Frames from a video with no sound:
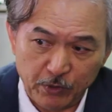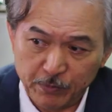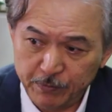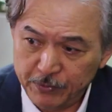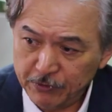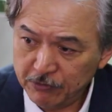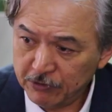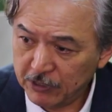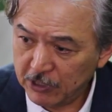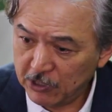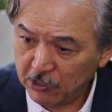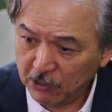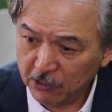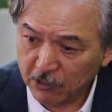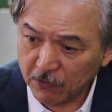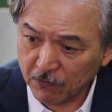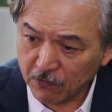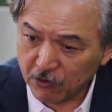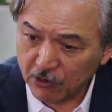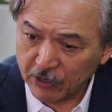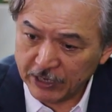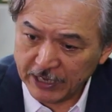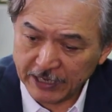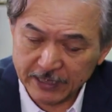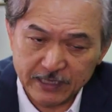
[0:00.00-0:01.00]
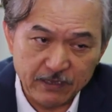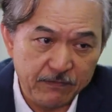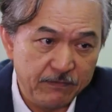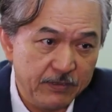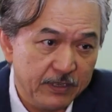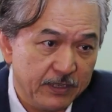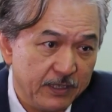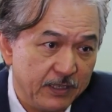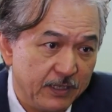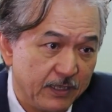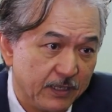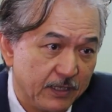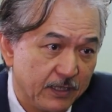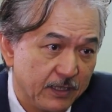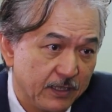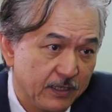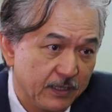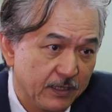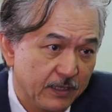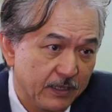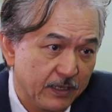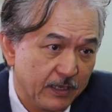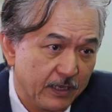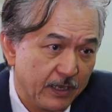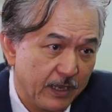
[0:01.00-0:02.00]
we built a lot of connectivity,
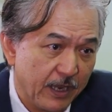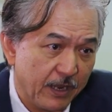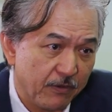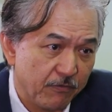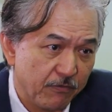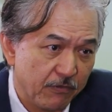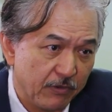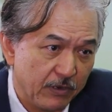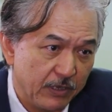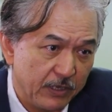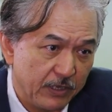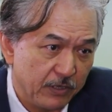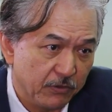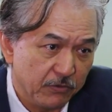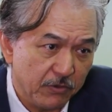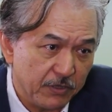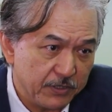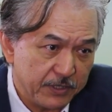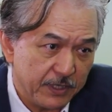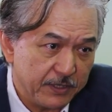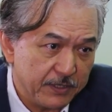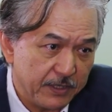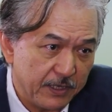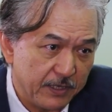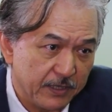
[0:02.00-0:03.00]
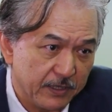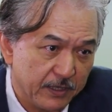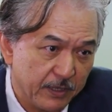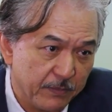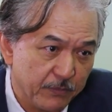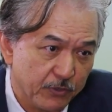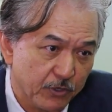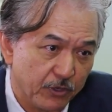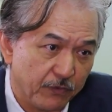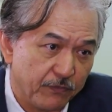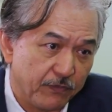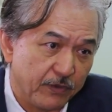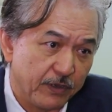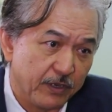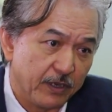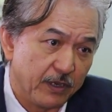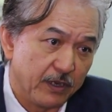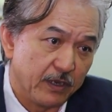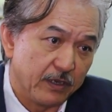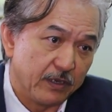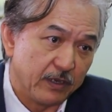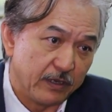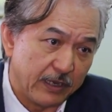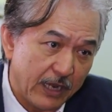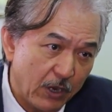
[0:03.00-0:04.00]
and not just in terms of
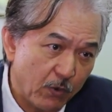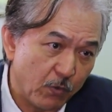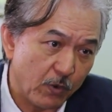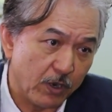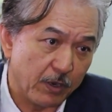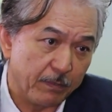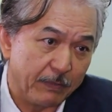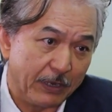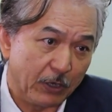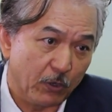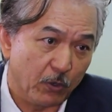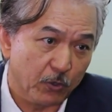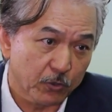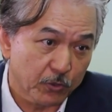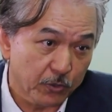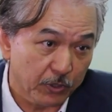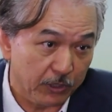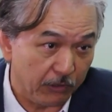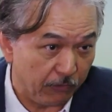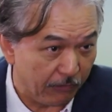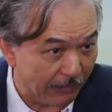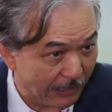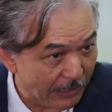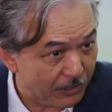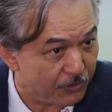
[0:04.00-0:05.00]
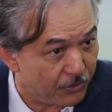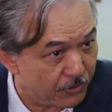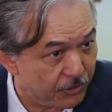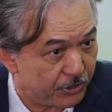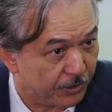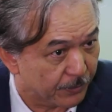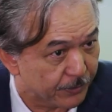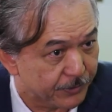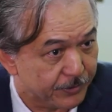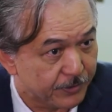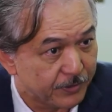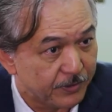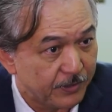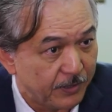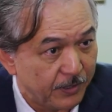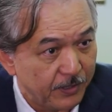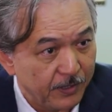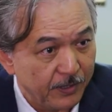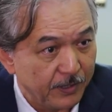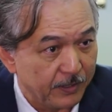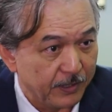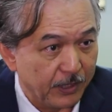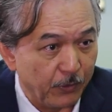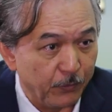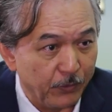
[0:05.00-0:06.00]
uh, the network, but also the relationships
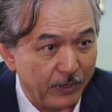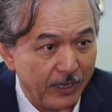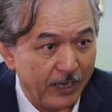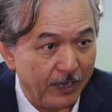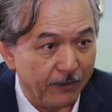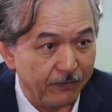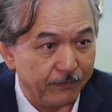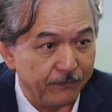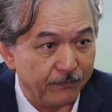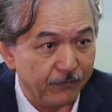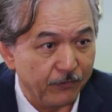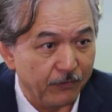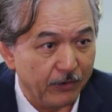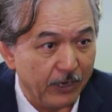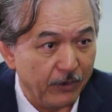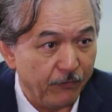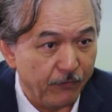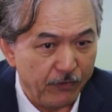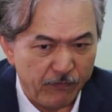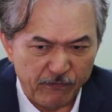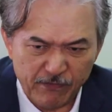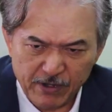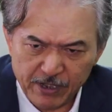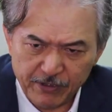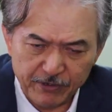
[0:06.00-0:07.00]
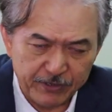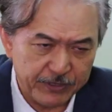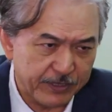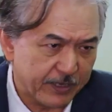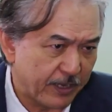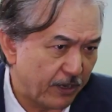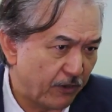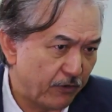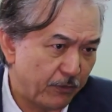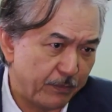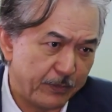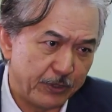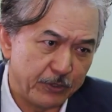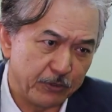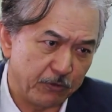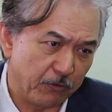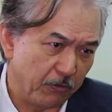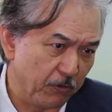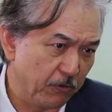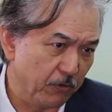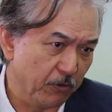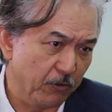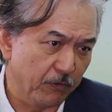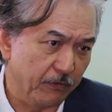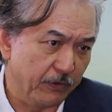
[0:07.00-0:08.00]
that we have right, with various governments
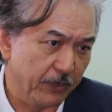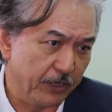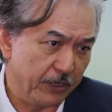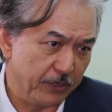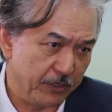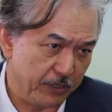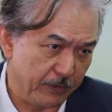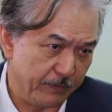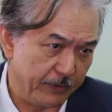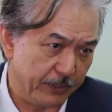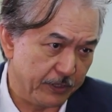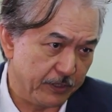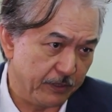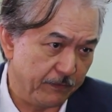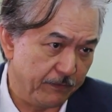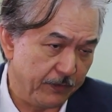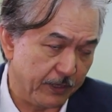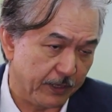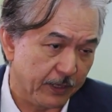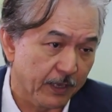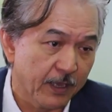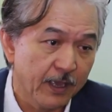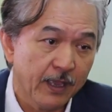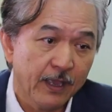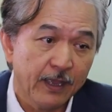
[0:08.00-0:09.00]
all over Asia Pacific.